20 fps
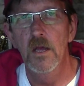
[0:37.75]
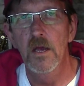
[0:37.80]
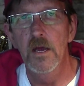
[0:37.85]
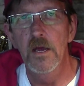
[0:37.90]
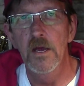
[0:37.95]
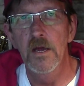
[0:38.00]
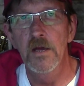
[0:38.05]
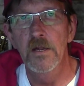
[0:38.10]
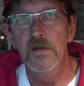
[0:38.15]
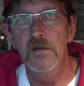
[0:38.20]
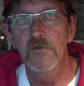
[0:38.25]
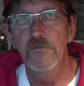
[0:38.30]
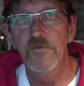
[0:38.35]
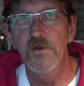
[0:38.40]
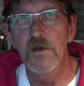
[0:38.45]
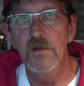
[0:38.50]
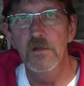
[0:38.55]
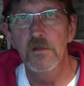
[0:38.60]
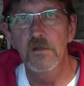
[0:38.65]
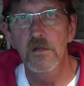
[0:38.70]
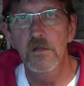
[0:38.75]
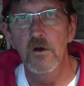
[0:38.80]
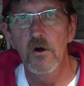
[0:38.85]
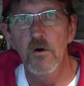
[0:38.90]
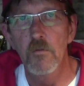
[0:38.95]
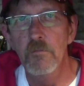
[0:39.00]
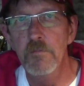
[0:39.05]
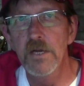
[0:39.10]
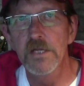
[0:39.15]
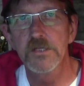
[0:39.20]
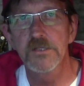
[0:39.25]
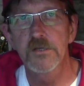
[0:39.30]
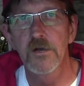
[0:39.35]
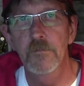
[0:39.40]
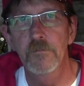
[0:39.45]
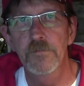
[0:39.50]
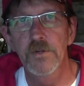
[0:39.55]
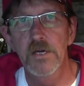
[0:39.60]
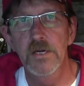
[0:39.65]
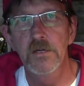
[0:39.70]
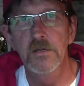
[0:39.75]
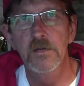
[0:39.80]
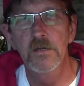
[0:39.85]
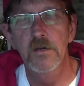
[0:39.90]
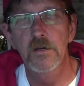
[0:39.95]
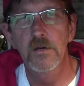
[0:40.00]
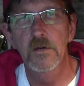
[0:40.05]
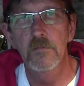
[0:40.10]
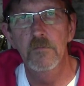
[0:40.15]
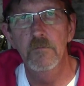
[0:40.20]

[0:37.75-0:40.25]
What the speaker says: and if they omit something,